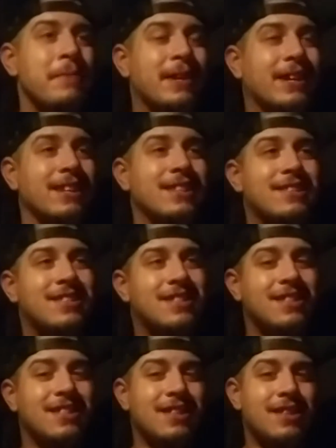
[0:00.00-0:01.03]
Because
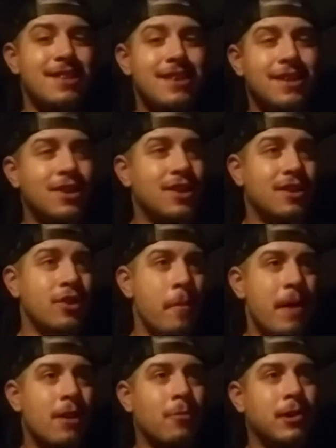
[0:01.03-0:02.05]
no
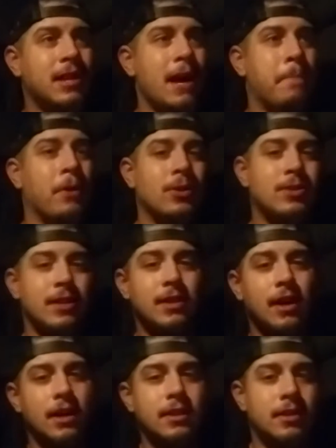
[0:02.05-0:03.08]
matter what that person
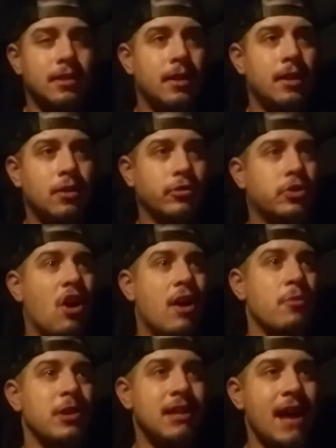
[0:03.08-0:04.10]
does, you'll try
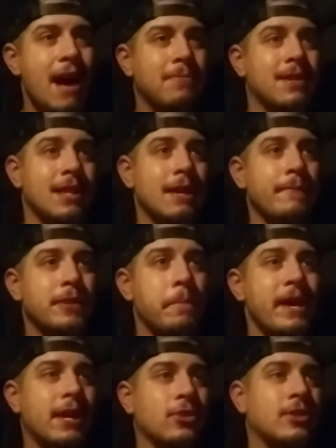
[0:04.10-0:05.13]
to adapt to them to
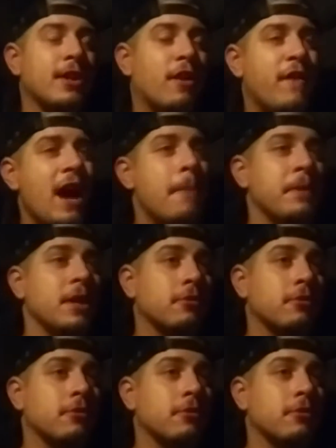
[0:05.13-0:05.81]
make yourself happy.